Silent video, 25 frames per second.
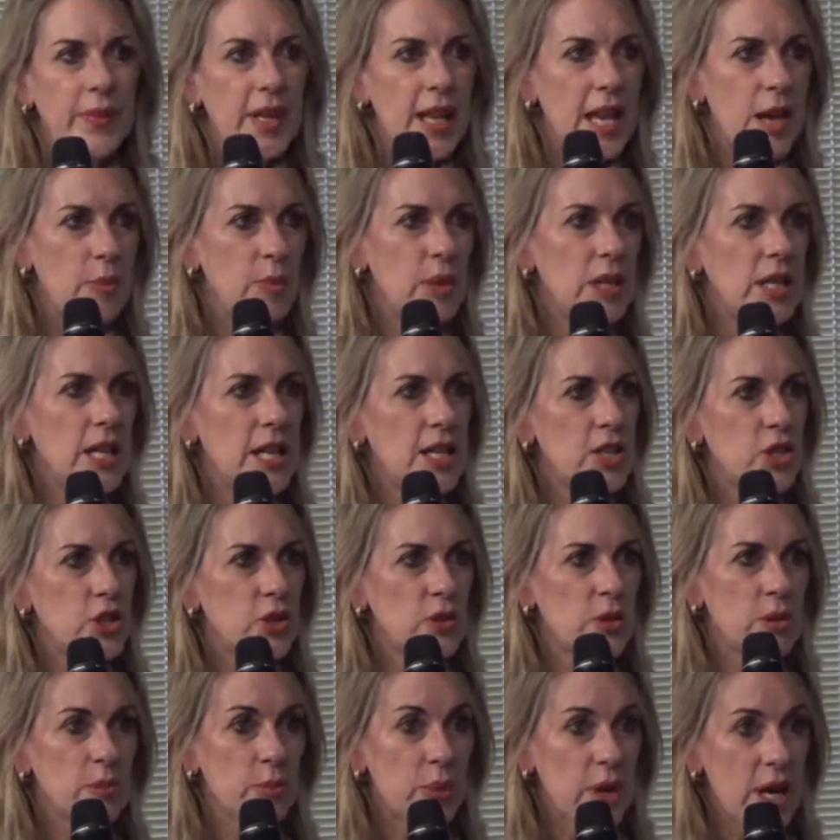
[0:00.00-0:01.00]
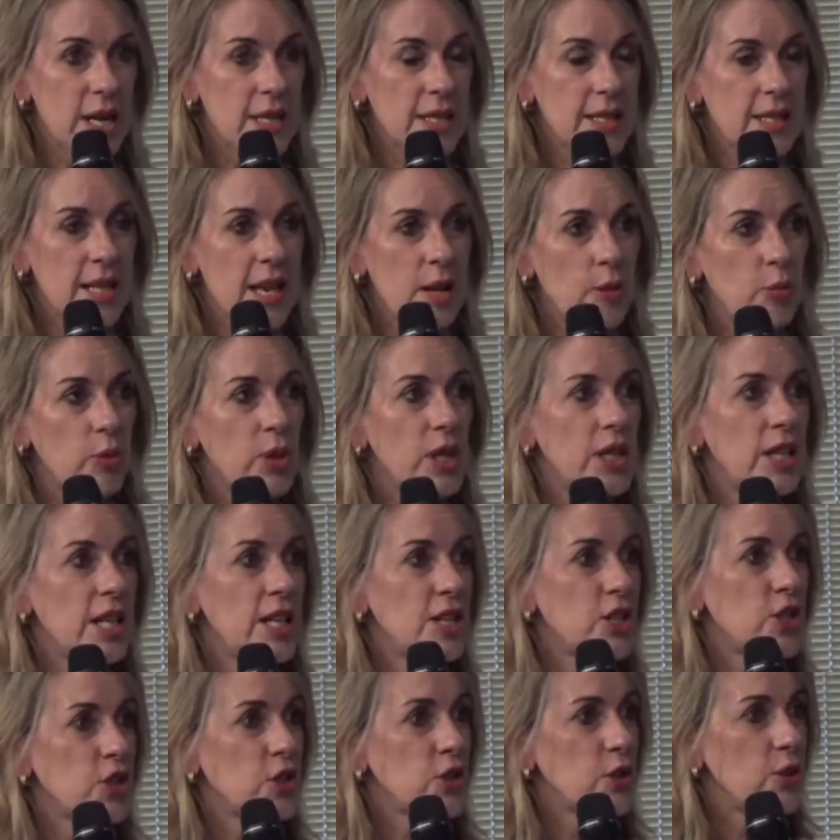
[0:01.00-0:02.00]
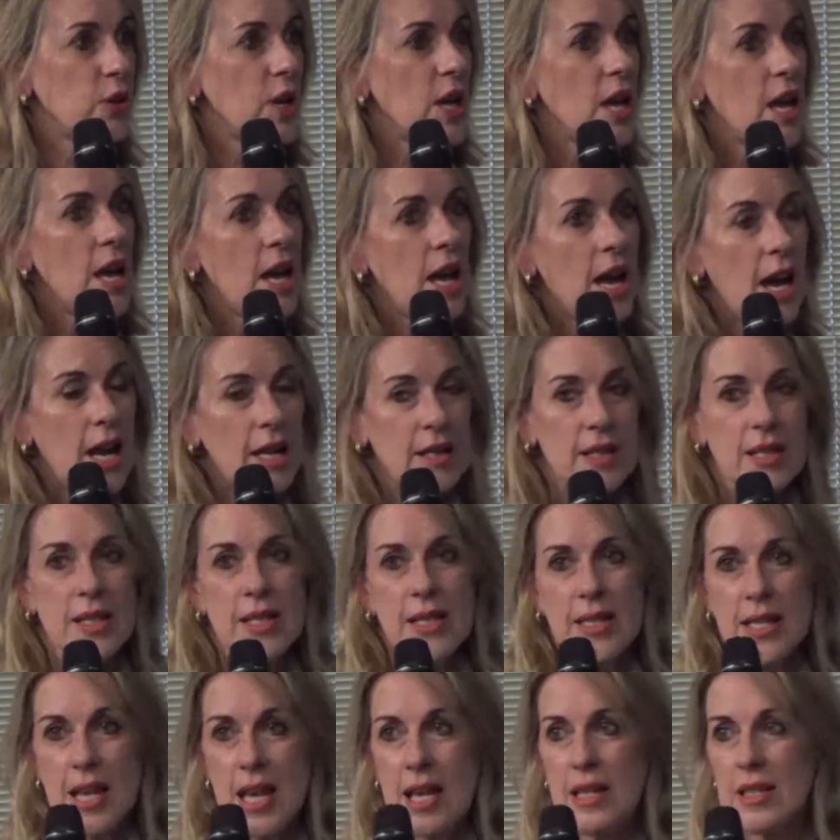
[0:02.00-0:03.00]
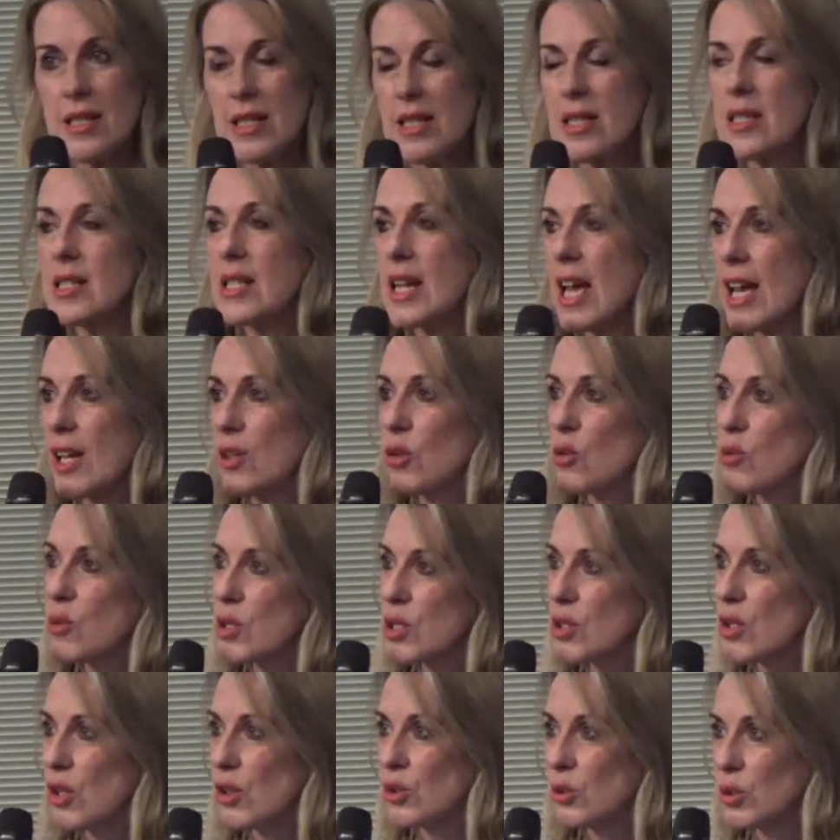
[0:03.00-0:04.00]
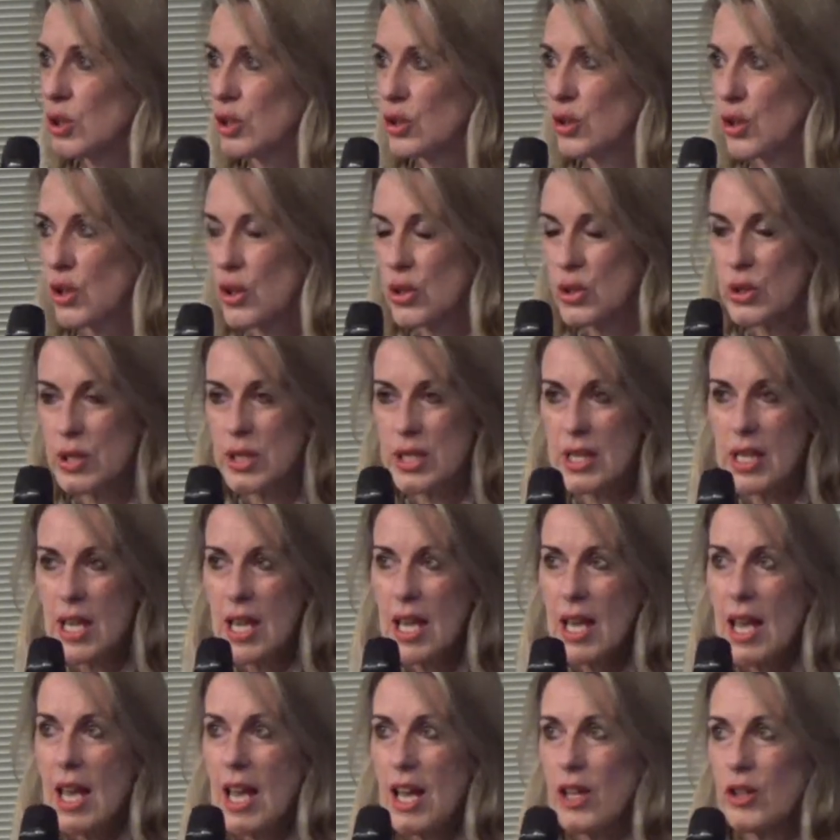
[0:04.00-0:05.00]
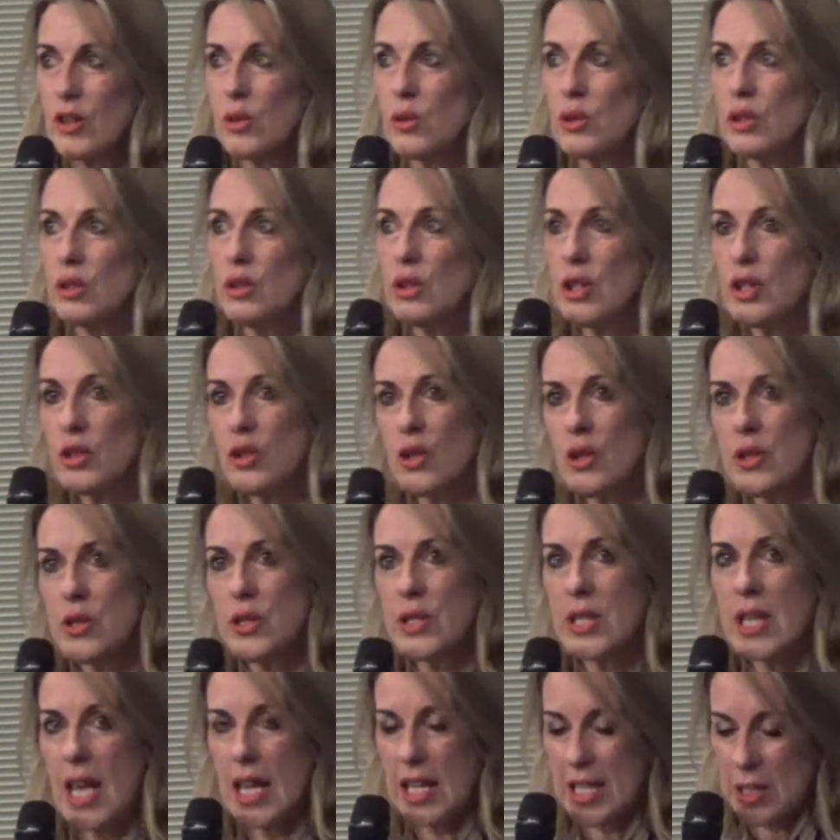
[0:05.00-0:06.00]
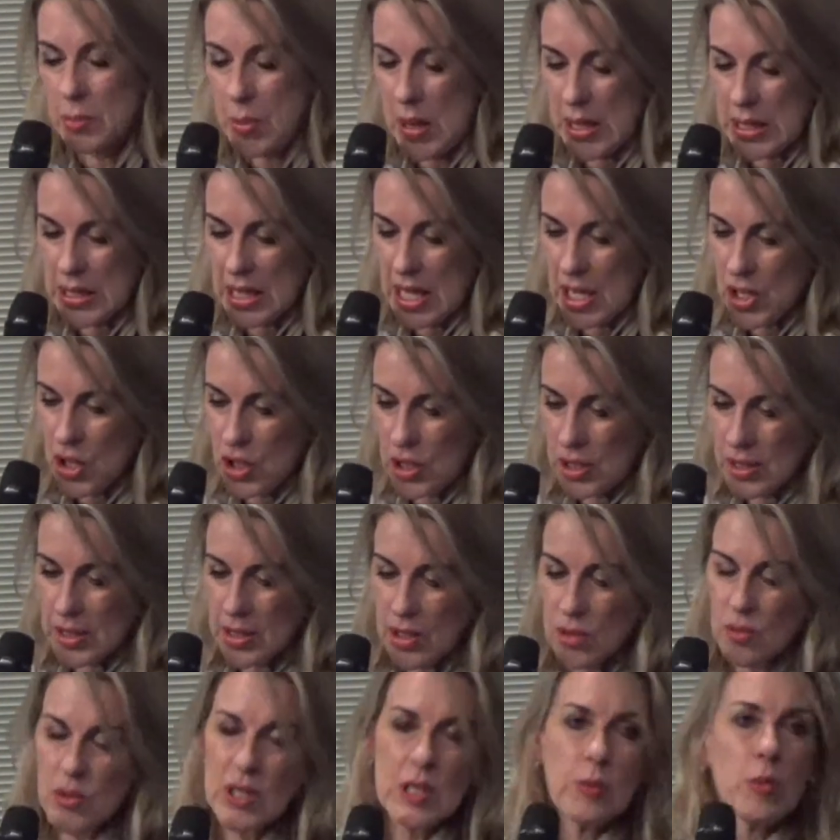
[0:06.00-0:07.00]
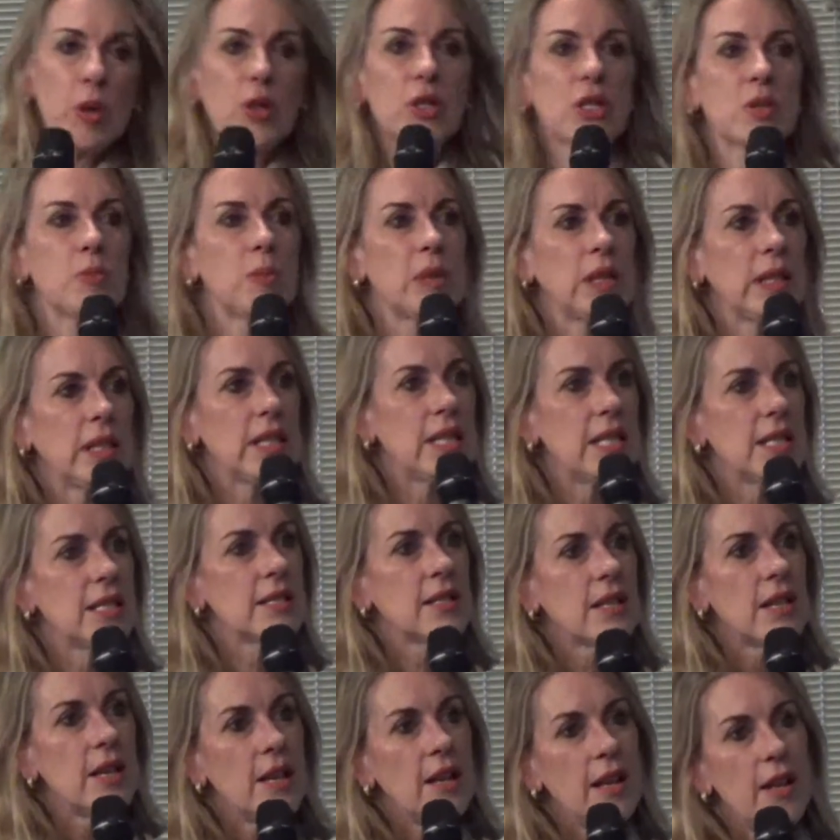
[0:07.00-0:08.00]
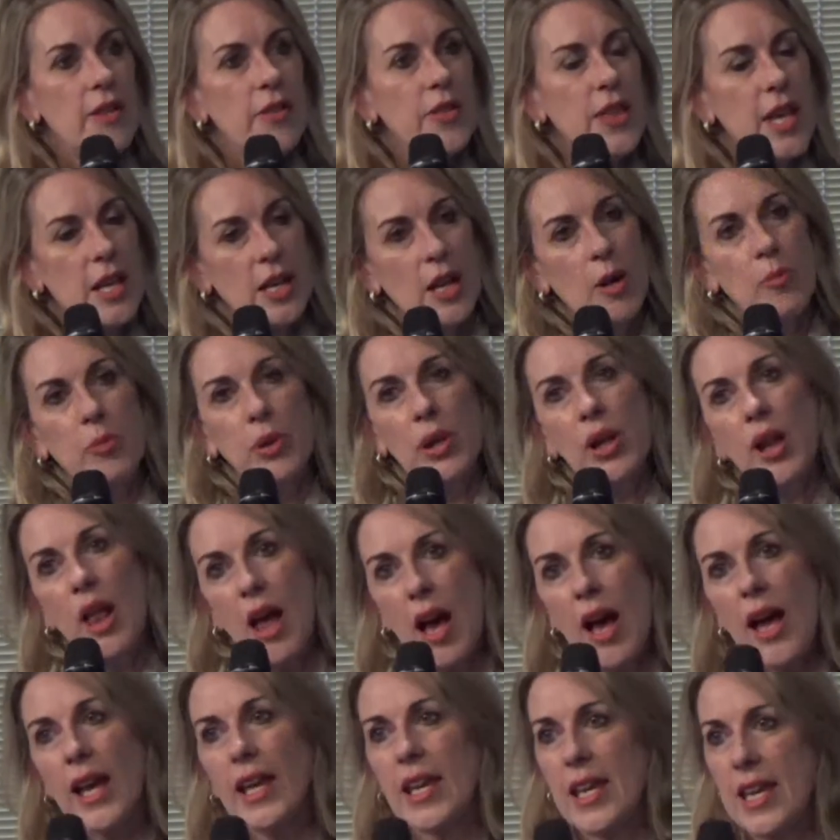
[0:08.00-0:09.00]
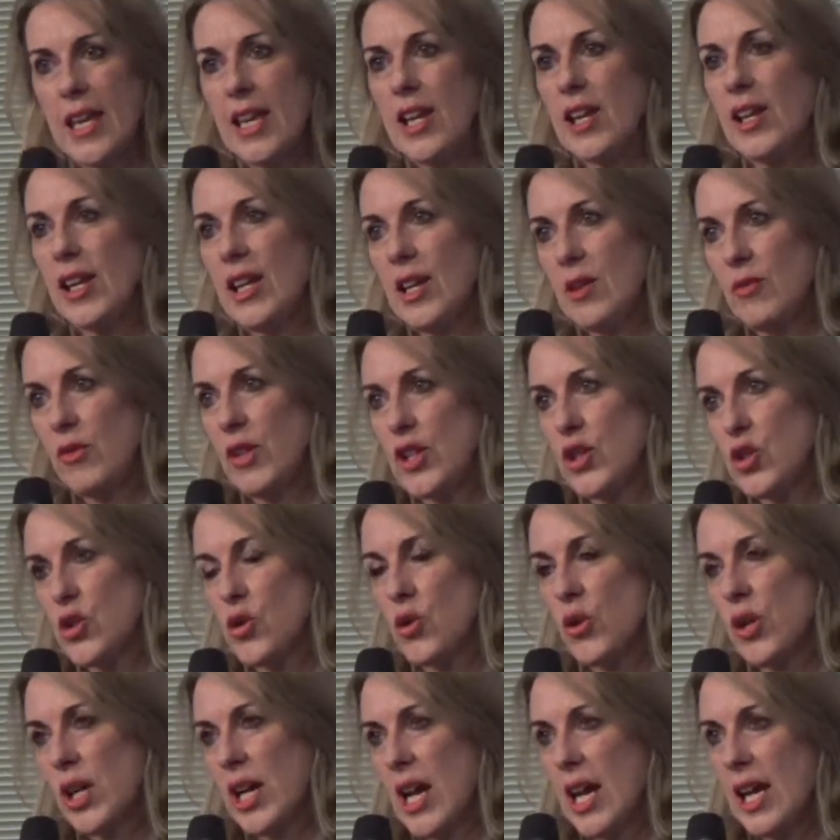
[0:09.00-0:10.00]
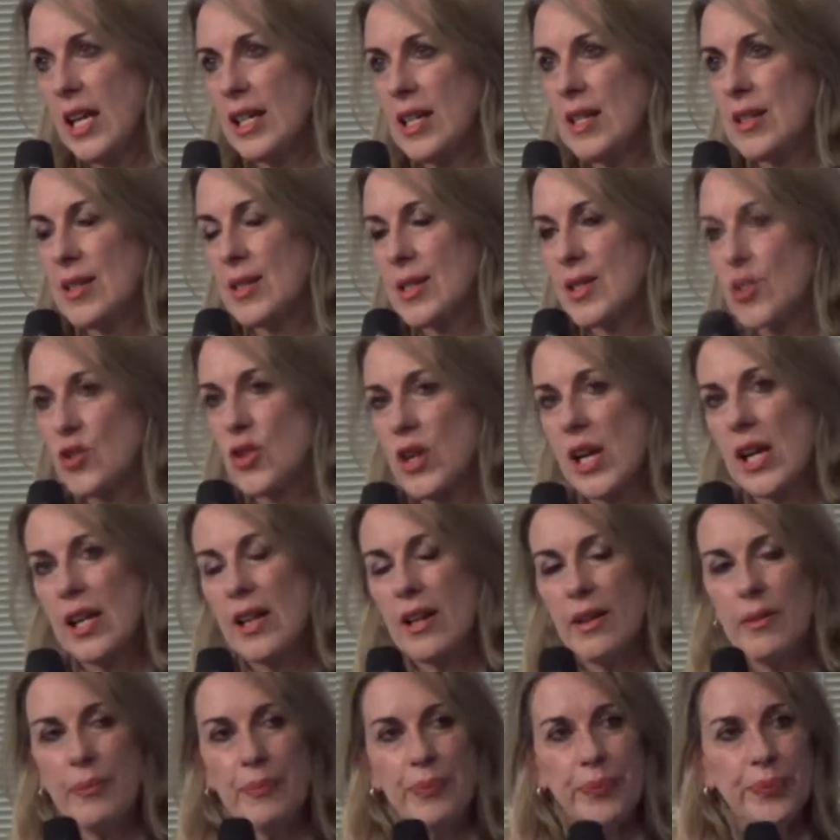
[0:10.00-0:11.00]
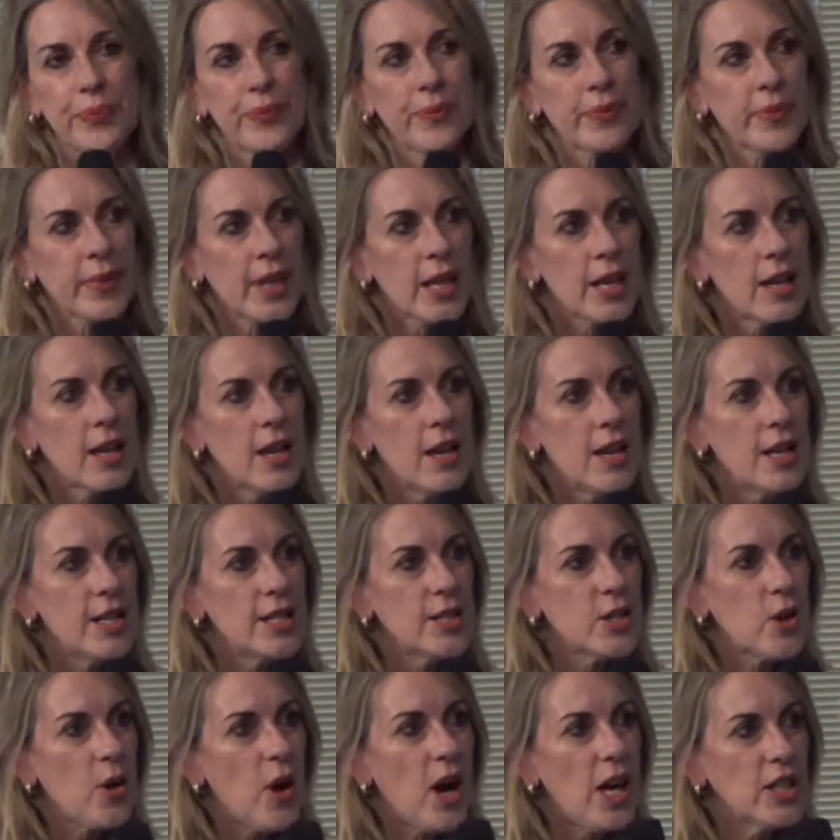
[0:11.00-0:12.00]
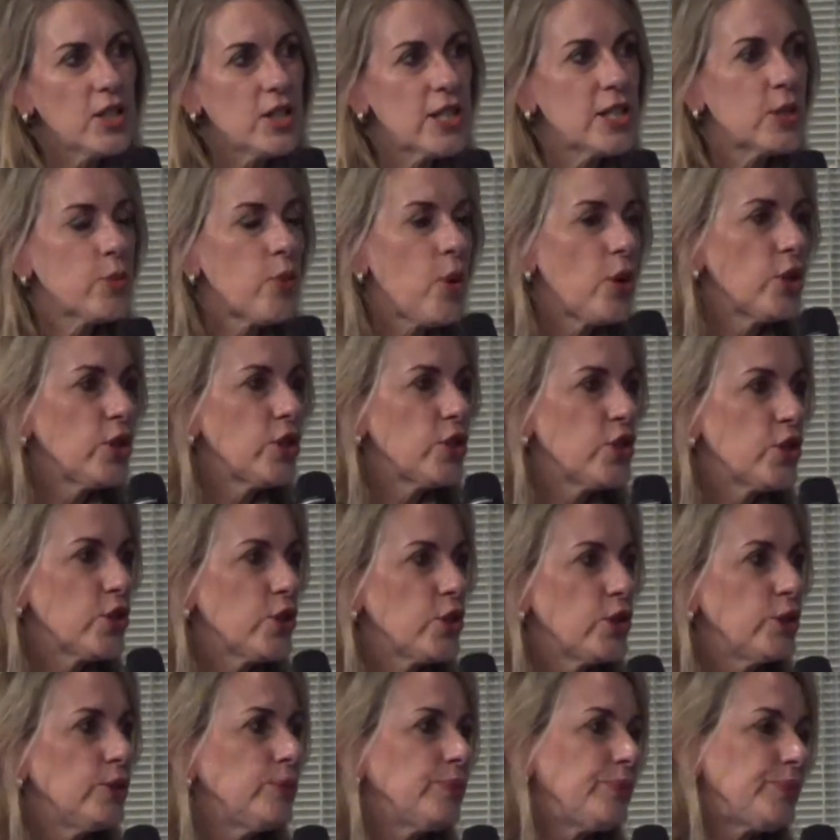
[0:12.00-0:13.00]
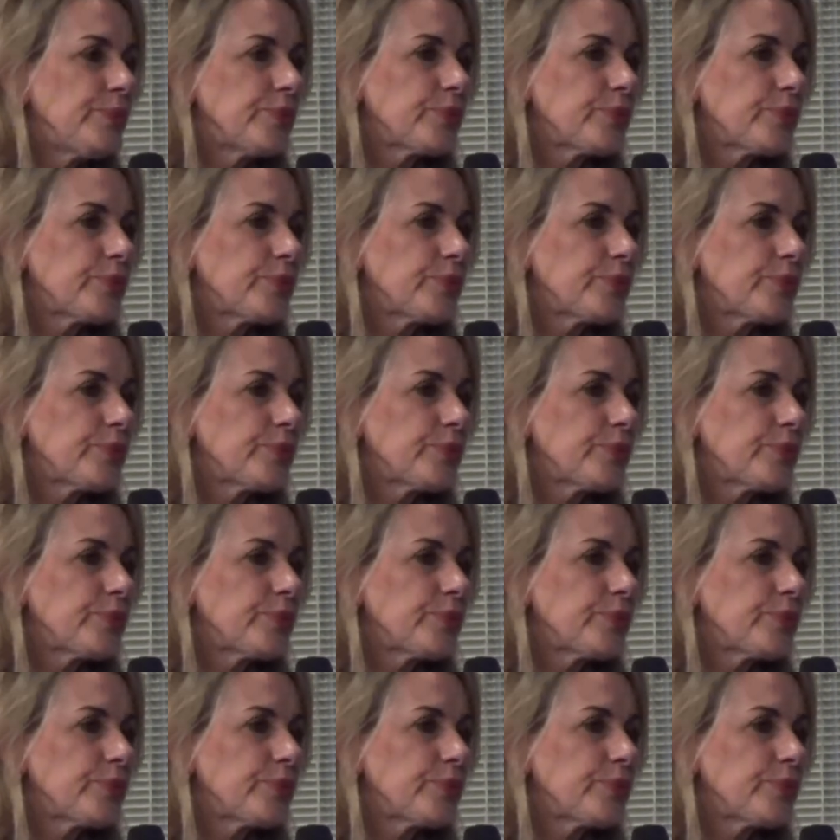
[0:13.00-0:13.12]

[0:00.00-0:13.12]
And we need to embrace that, we need to understand it, and also look at those expectations and responsibilities that apply here in Victoria and in Australia. So I just wanted to